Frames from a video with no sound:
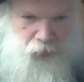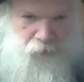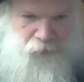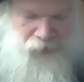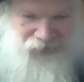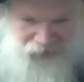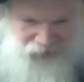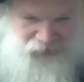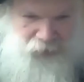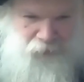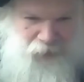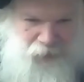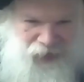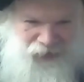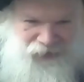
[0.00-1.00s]

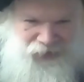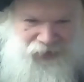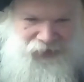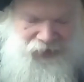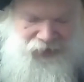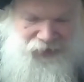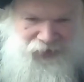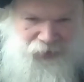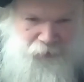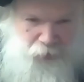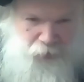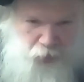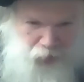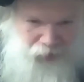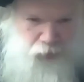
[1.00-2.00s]
participated in the
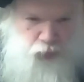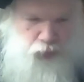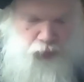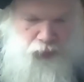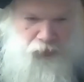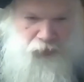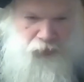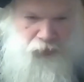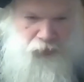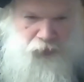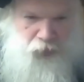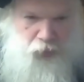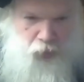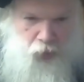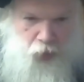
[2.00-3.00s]
liberation
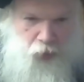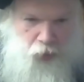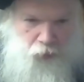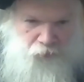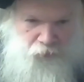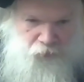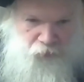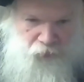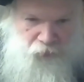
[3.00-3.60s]
of